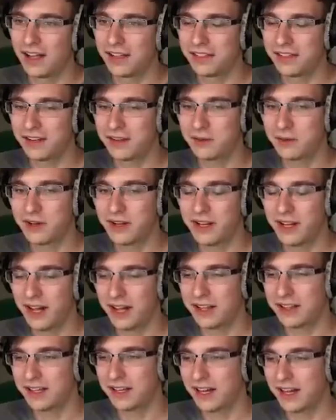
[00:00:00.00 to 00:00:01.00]
I think we,
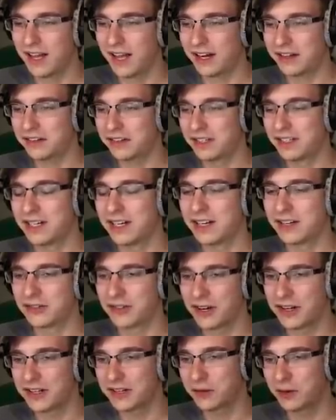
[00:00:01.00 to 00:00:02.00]
I think I actually need to
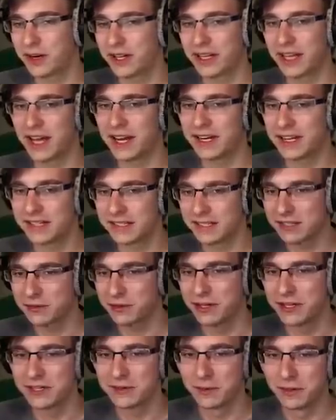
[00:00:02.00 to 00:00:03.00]
try this one again because this
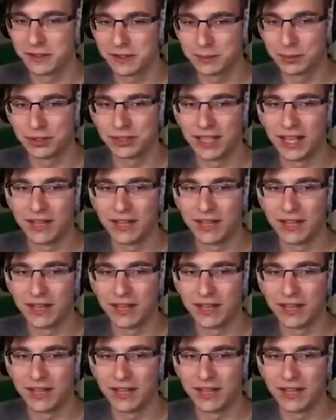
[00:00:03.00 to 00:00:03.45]
one has multiple